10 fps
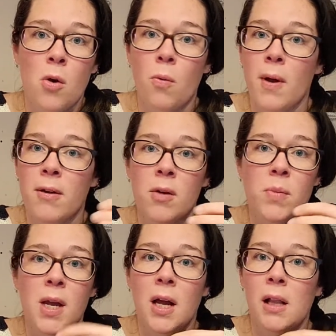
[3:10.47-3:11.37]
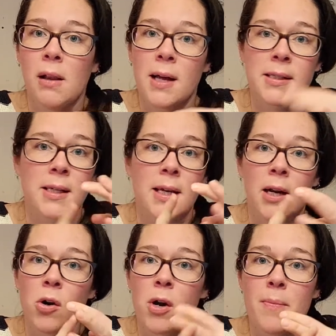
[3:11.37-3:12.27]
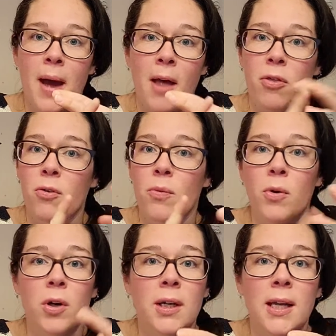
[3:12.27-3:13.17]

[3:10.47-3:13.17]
whether it be a closet or a bathroom or